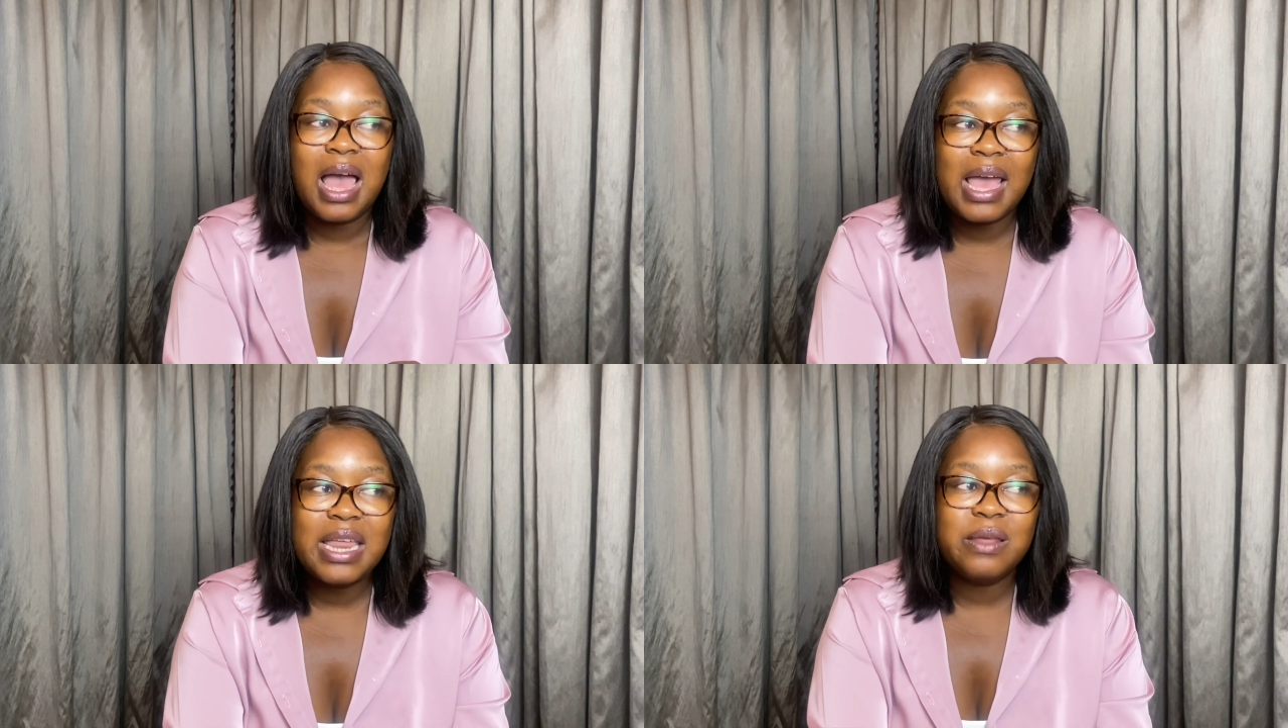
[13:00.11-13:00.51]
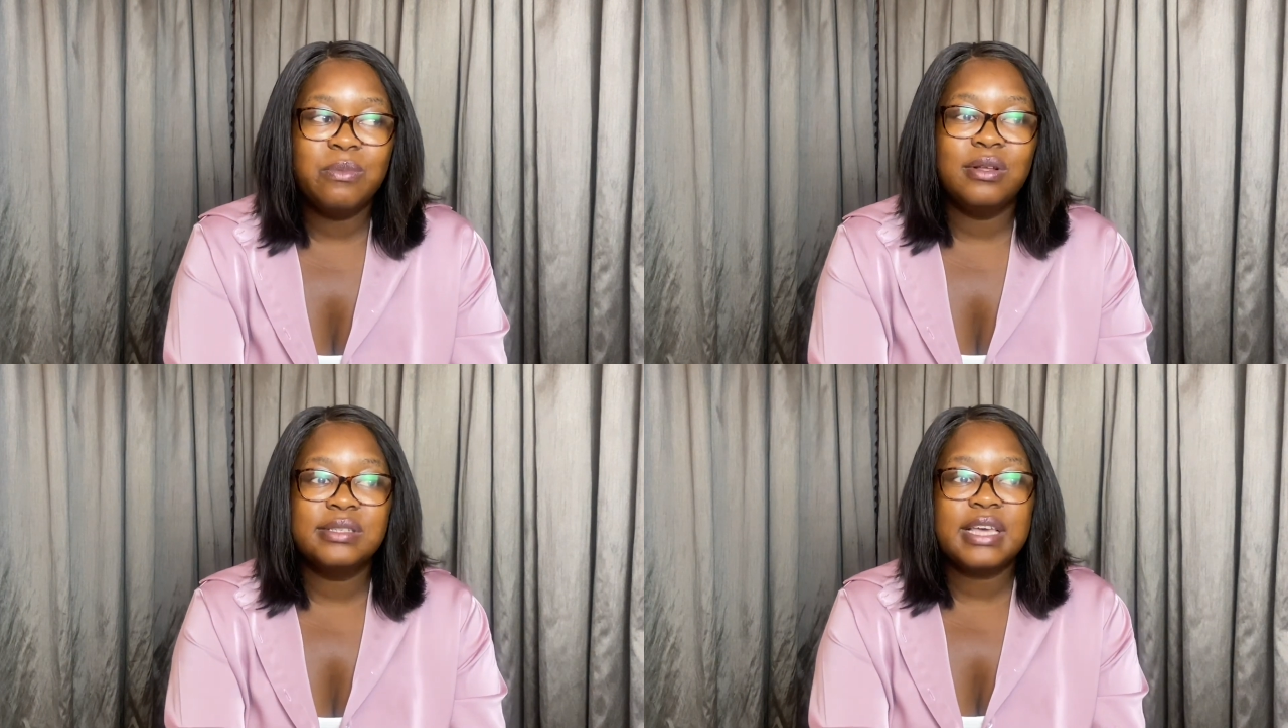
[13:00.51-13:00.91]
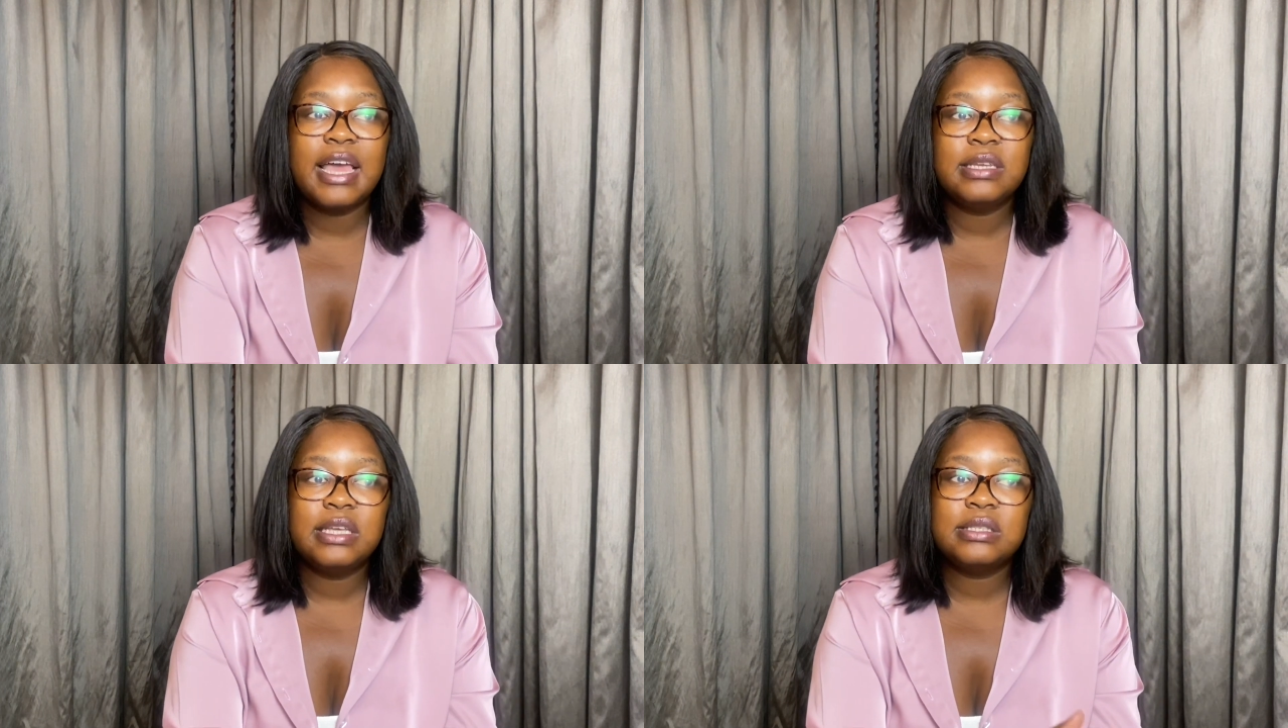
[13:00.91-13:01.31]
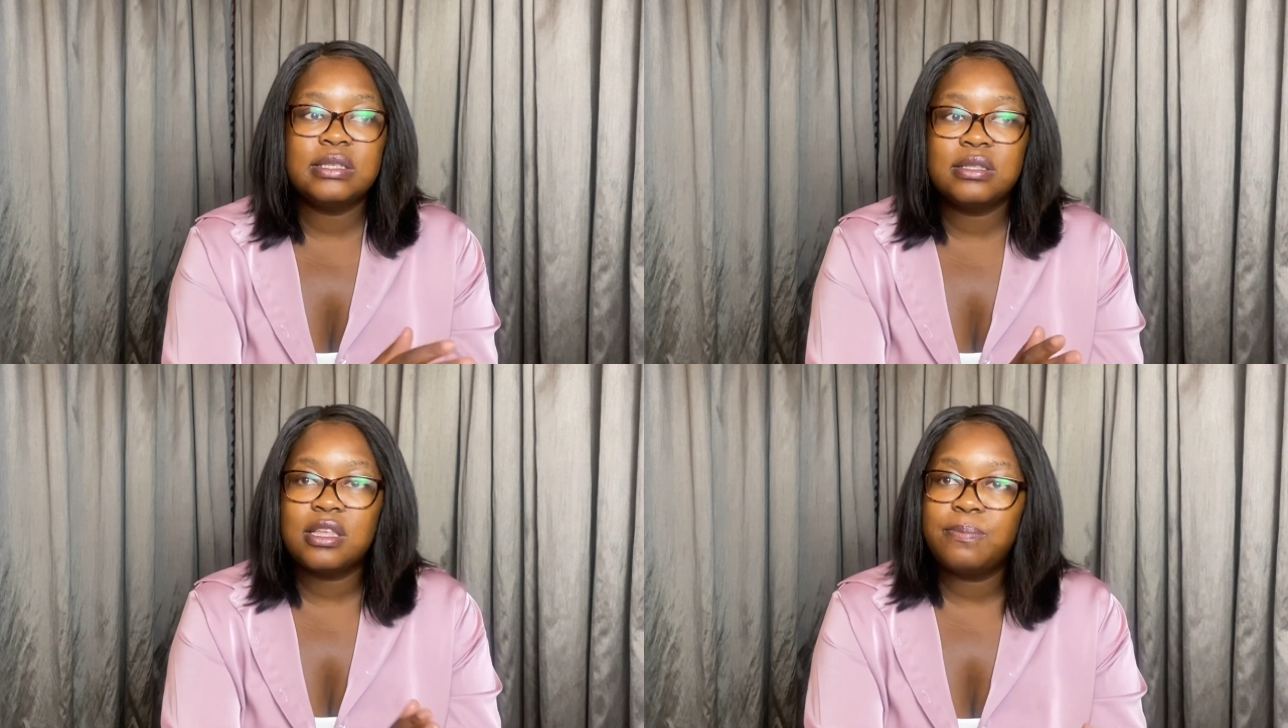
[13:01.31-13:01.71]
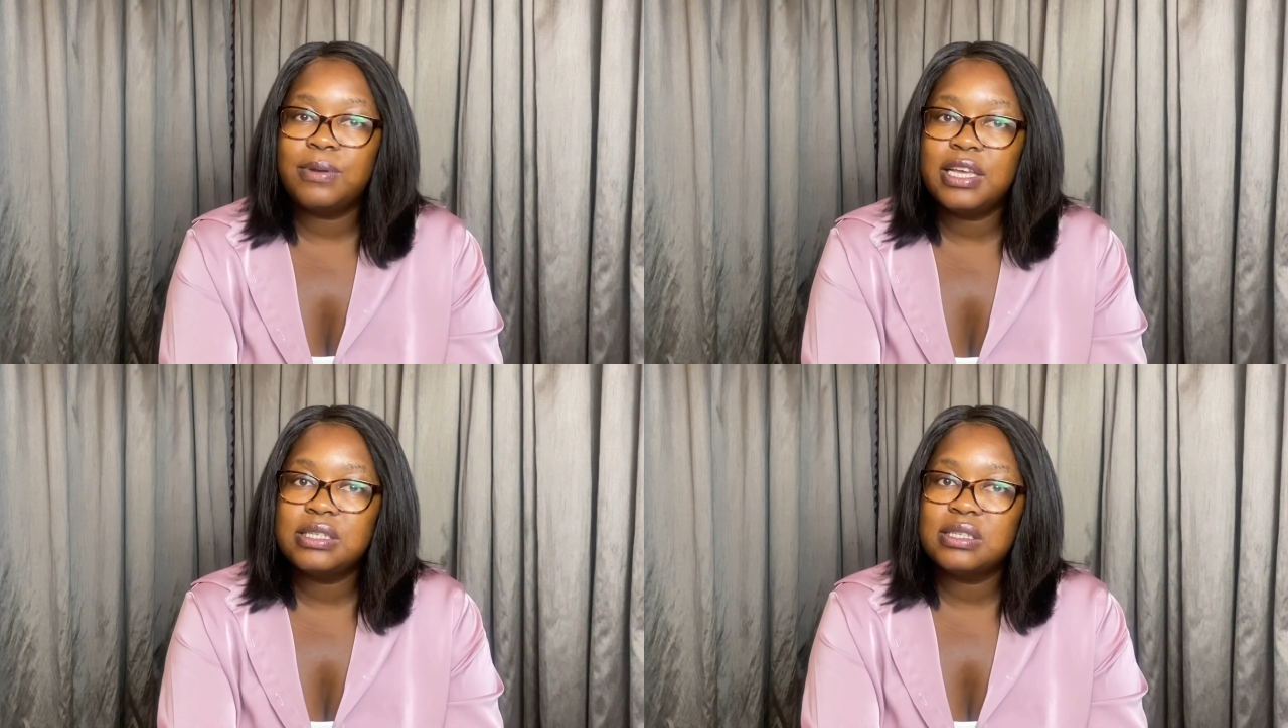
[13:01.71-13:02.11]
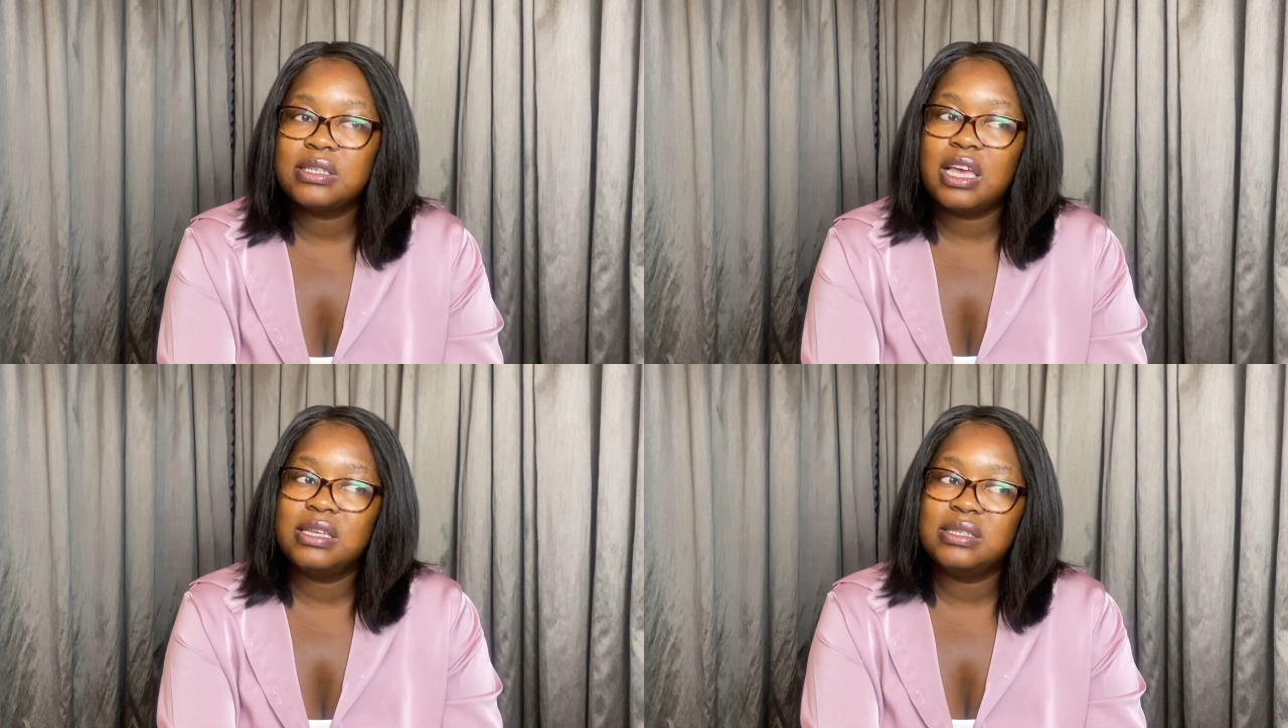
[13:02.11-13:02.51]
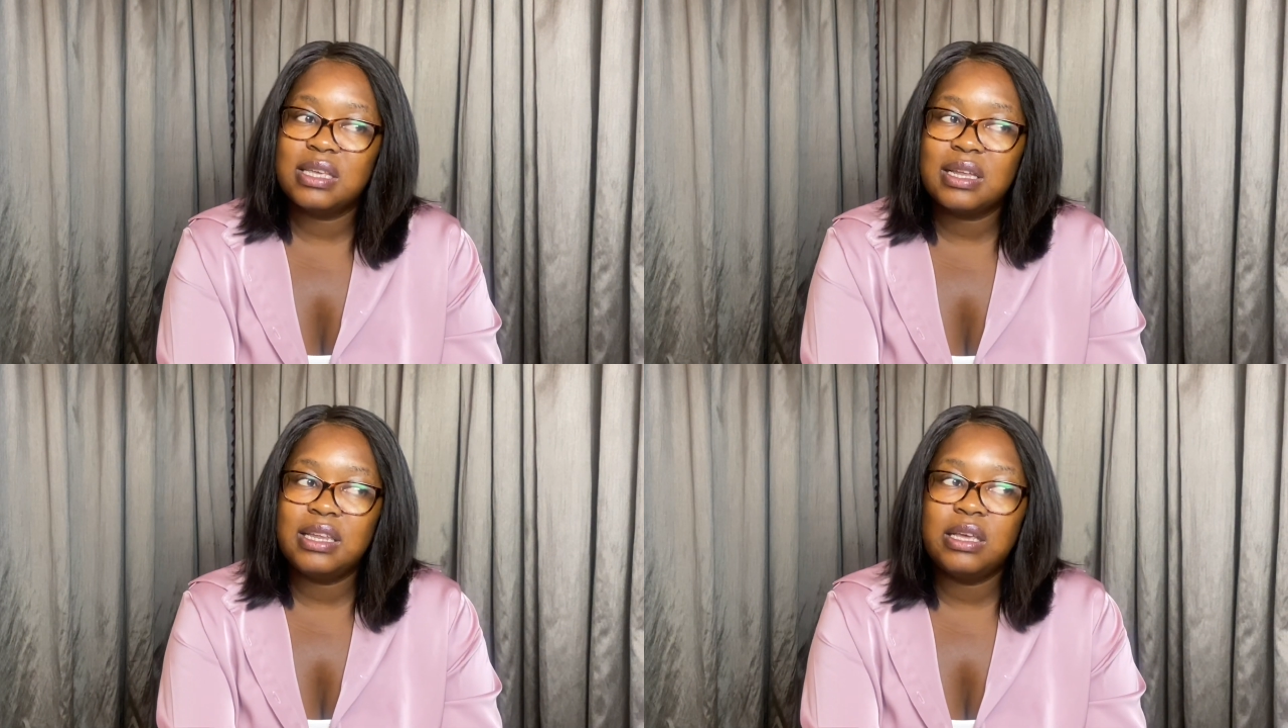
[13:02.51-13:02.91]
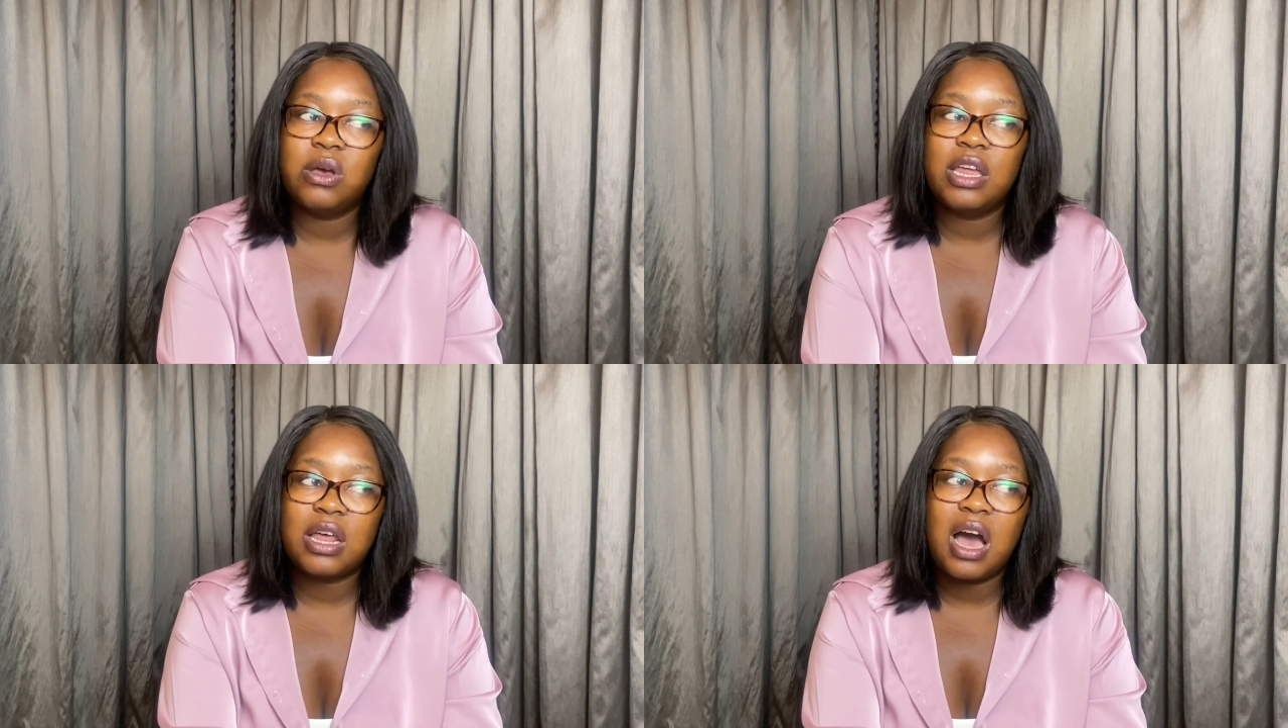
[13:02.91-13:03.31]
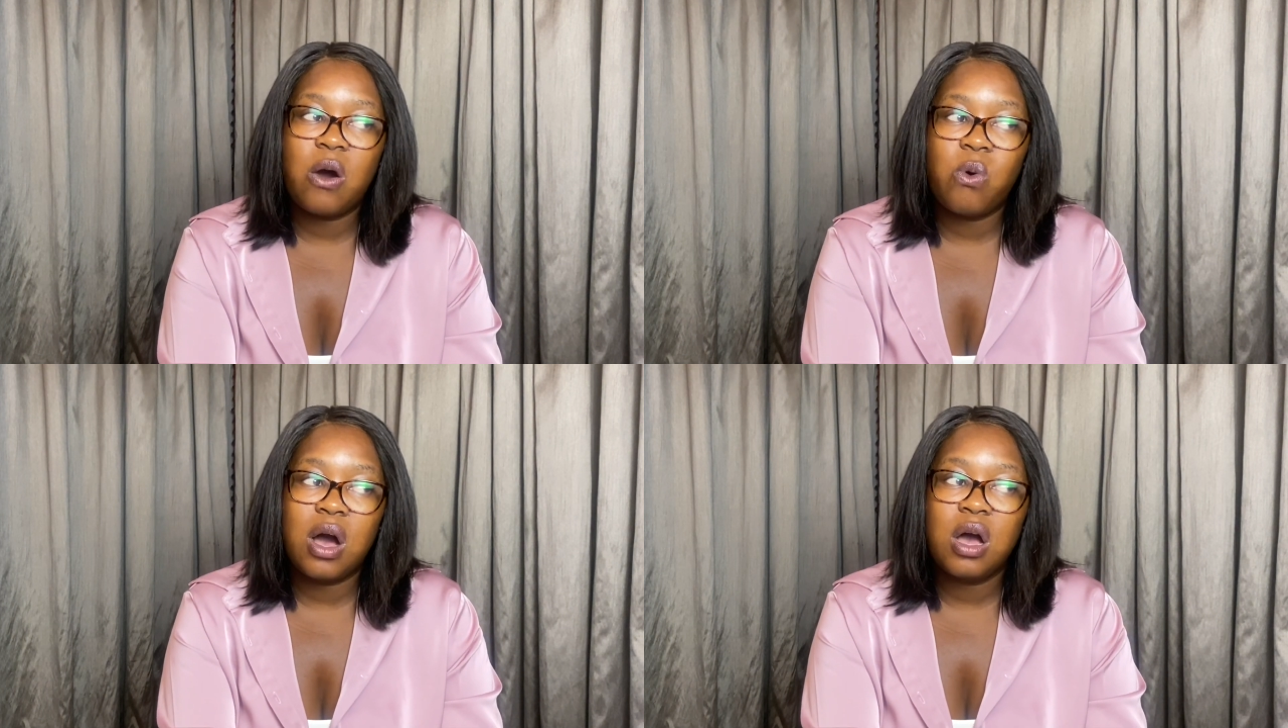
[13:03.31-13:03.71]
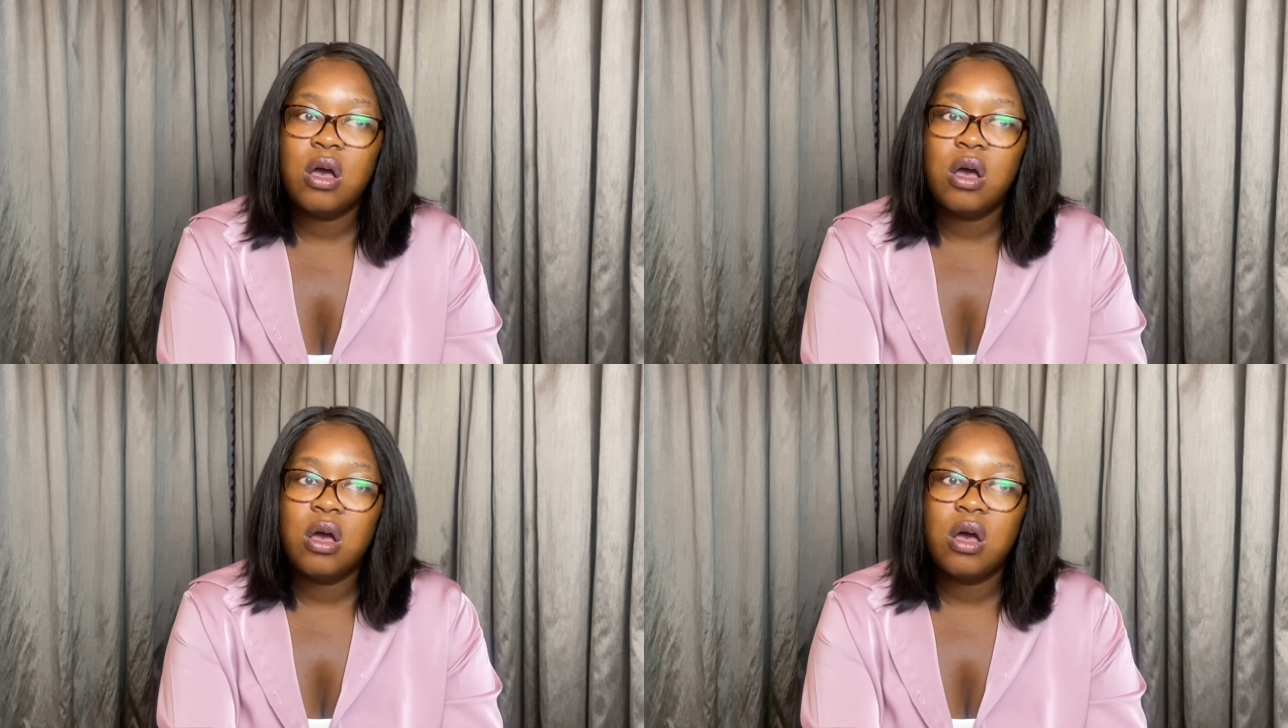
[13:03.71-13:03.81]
animals, and the place is exactly an hour